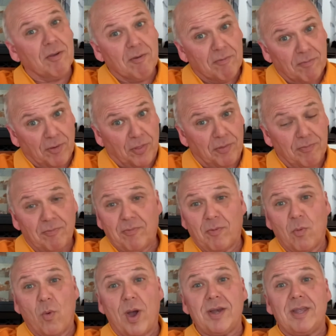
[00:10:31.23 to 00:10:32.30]
for
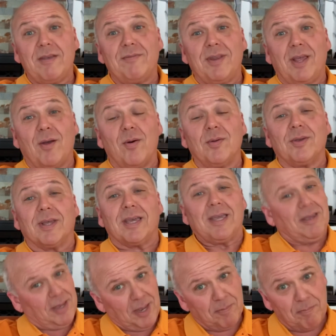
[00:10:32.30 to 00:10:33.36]
one evening only
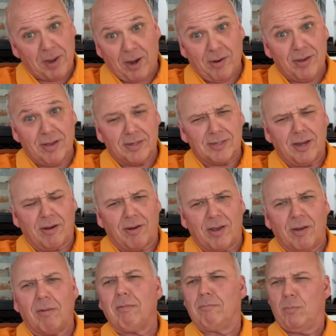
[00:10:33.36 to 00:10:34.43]
in Barrie,
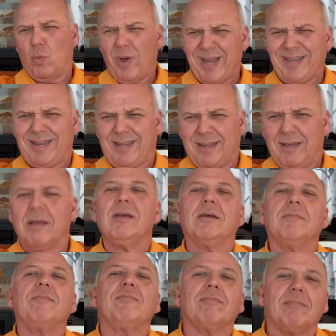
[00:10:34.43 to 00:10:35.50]
Ontario. What?
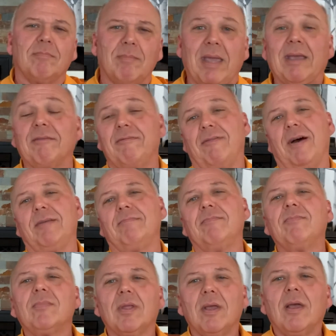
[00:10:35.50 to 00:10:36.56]
Make it fun.
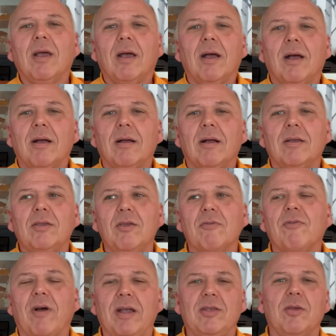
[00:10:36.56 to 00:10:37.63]
You
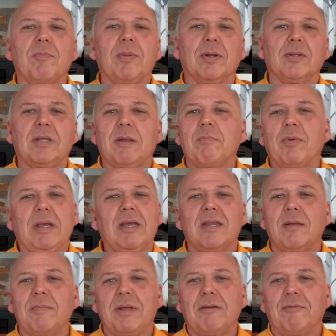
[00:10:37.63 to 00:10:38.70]
find you build it up, bring in a
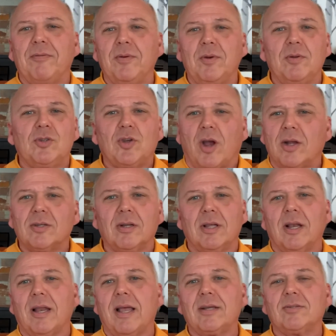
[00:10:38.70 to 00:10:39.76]
bit of food, charge a
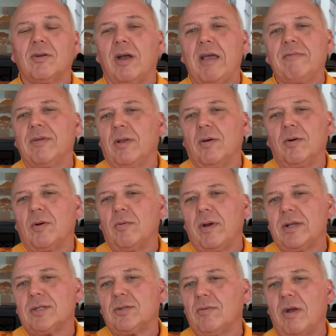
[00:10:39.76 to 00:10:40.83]
little extra. I have the local
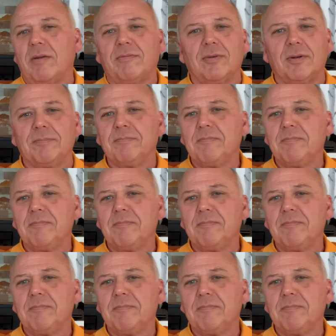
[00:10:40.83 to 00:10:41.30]
restaurant for